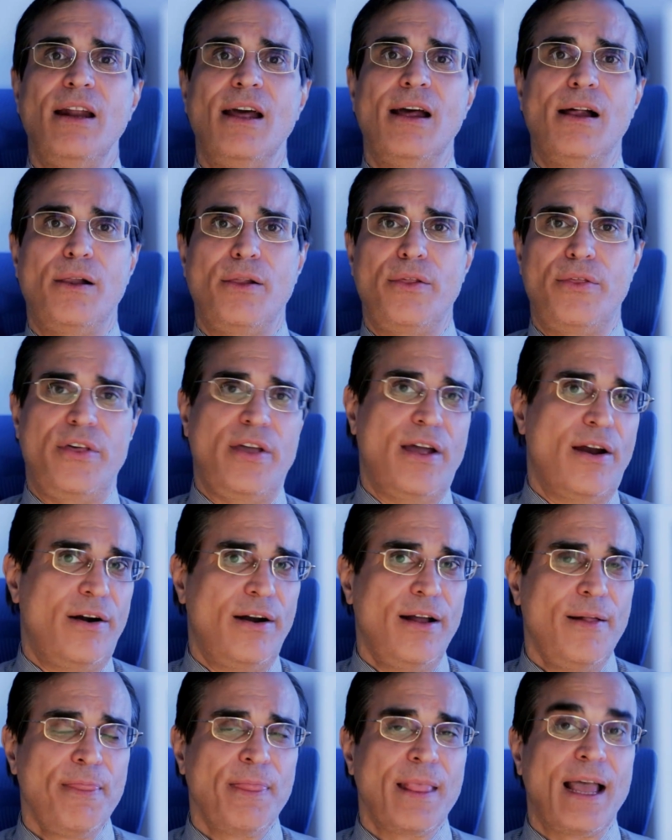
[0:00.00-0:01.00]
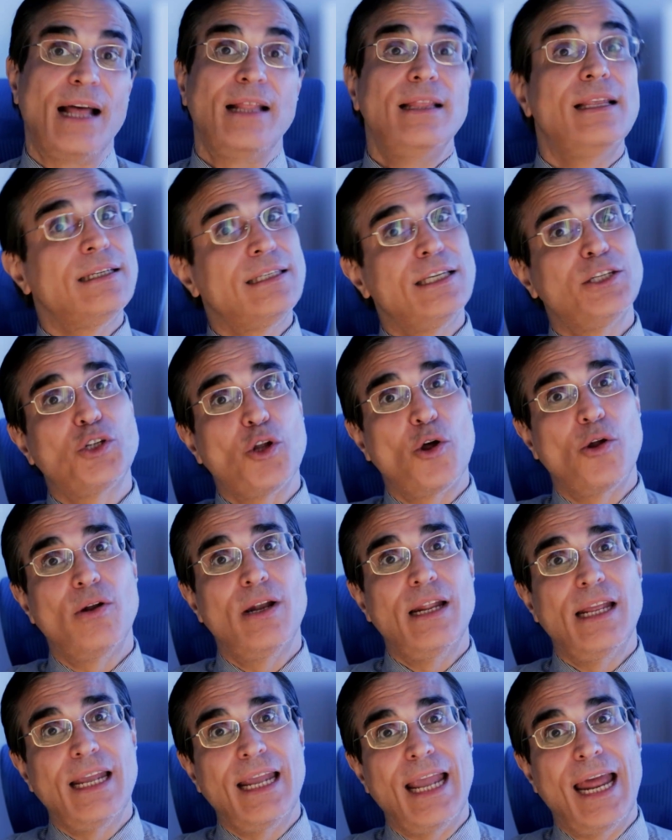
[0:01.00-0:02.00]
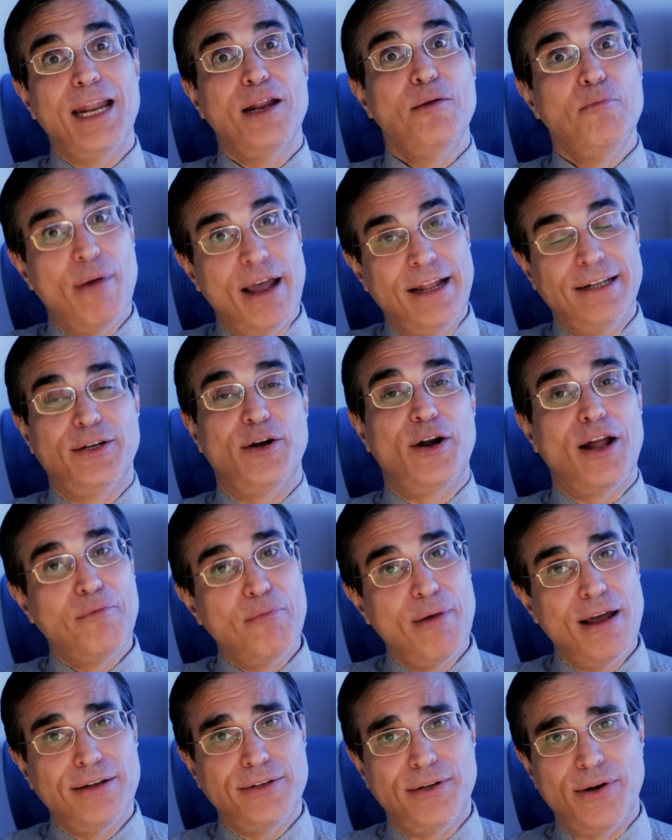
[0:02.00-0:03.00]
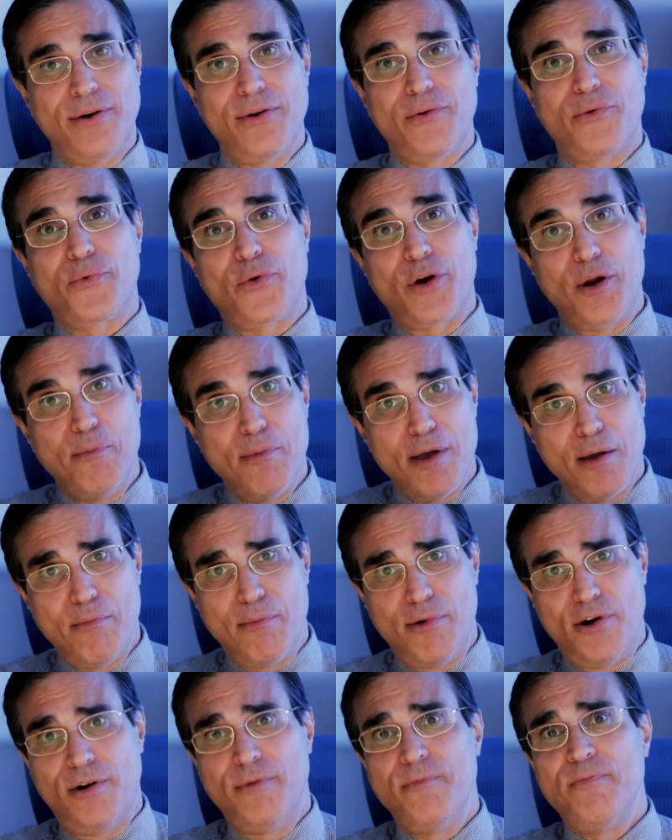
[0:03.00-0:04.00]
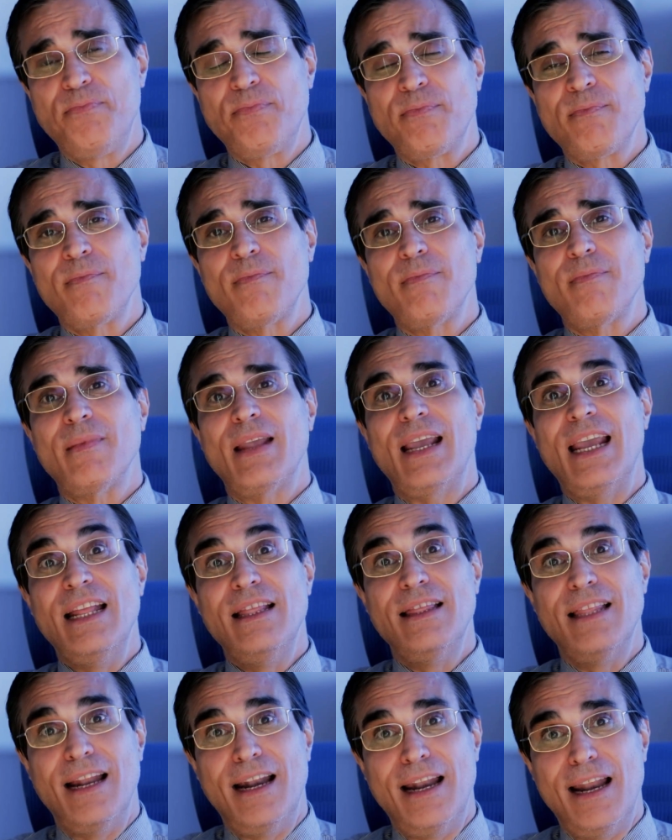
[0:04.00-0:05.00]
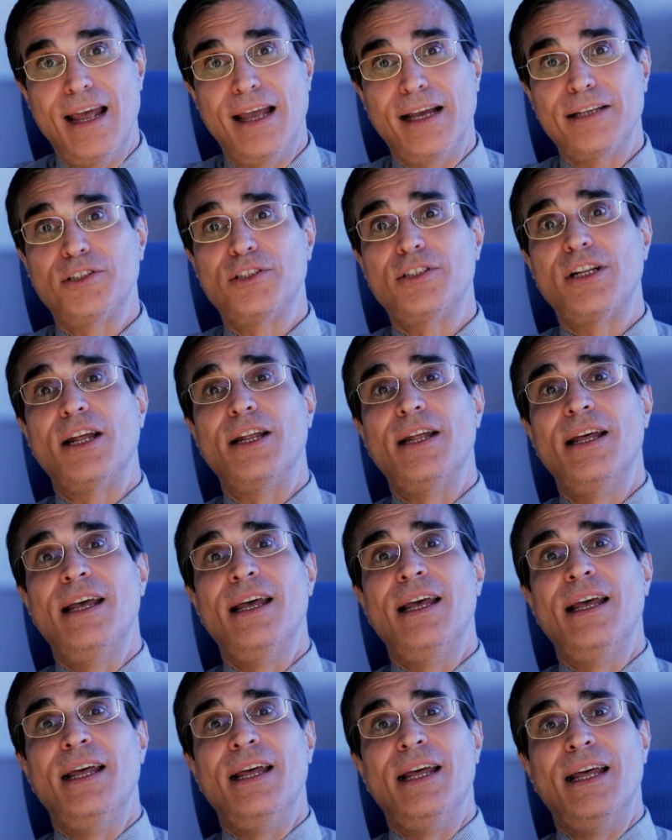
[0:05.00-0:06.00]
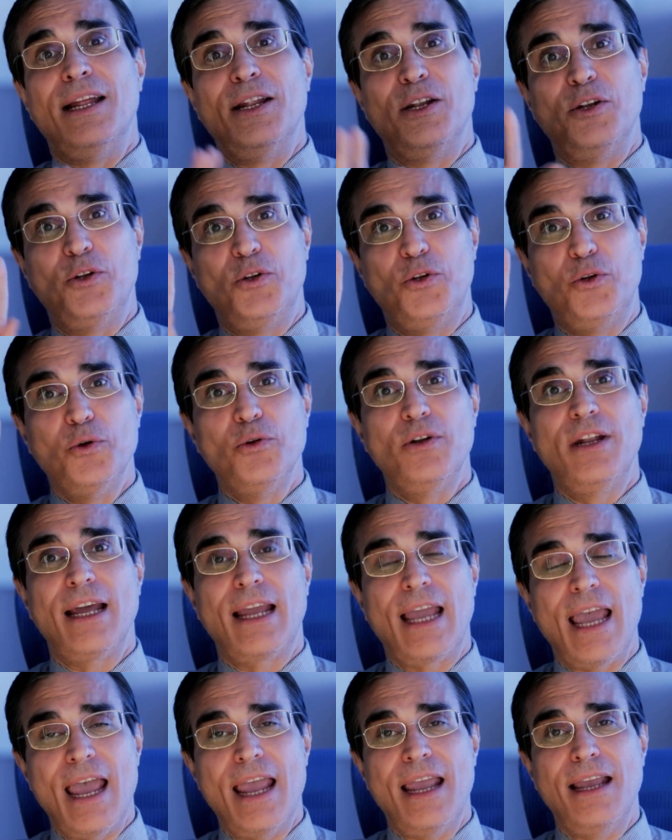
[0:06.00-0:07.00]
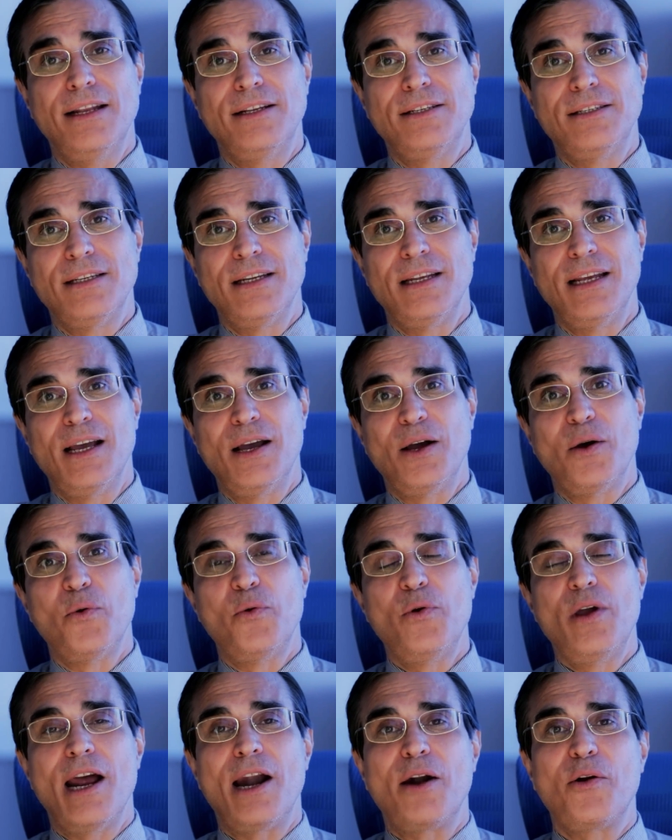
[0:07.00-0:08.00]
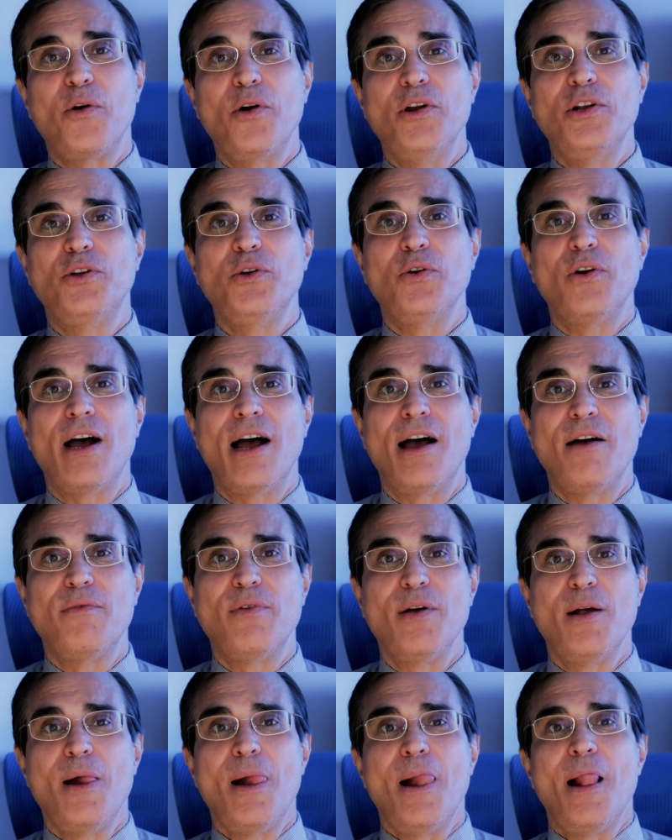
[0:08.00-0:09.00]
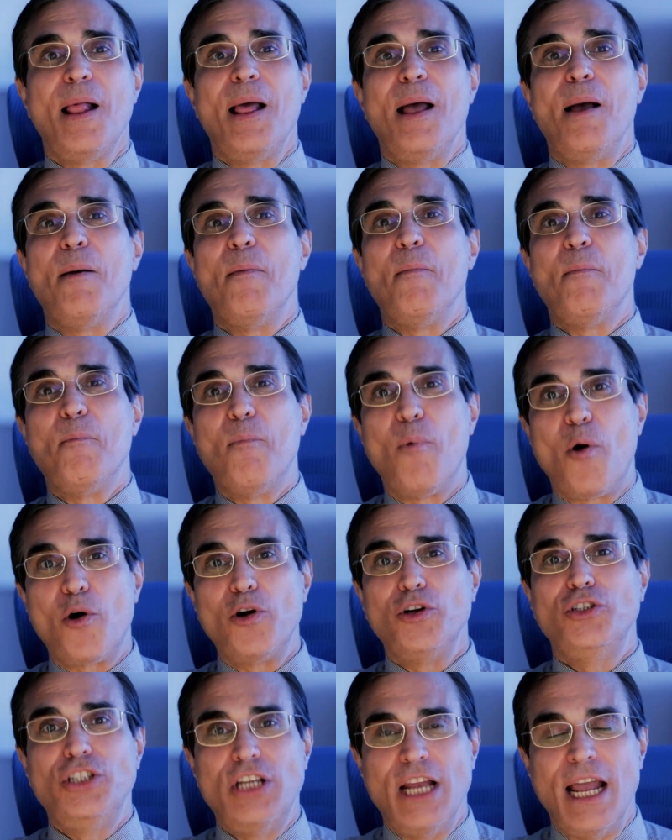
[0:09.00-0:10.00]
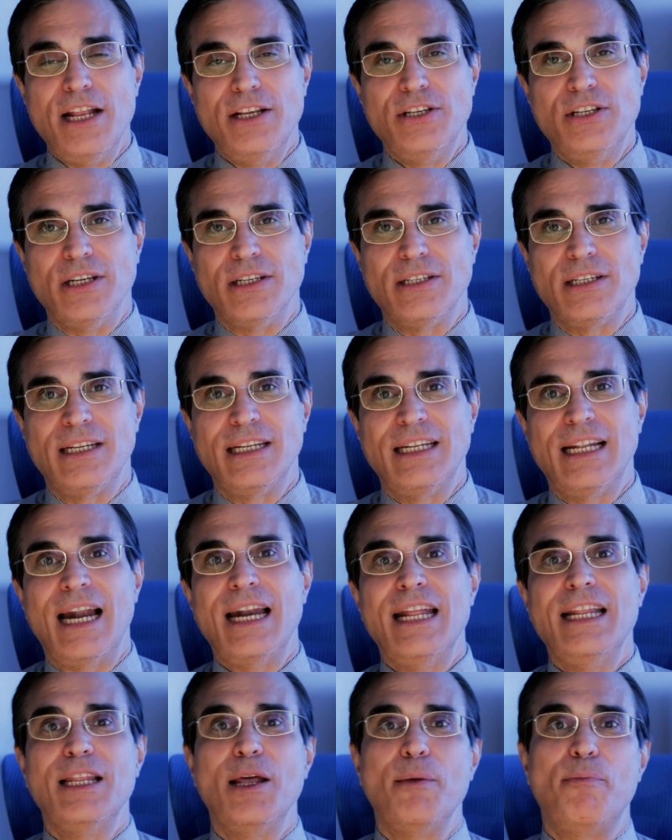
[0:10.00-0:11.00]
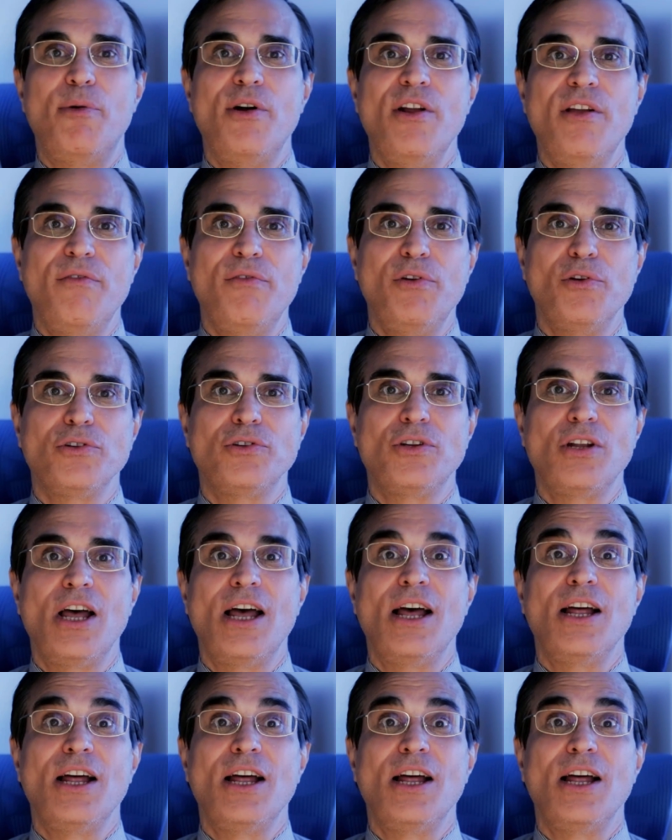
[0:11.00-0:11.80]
healthier. And this is only getting better and better. Remember, in the next 2 decades, we are going to have more changes than in the previous